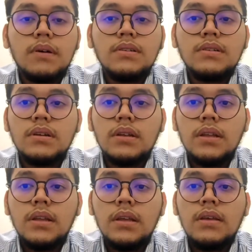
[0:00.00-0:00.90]

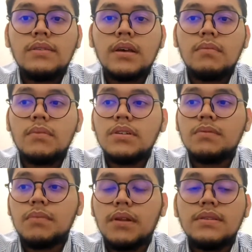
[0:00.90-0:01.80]
partially
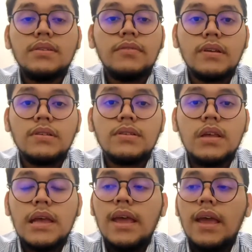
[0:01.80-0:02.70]
submerged plane surface.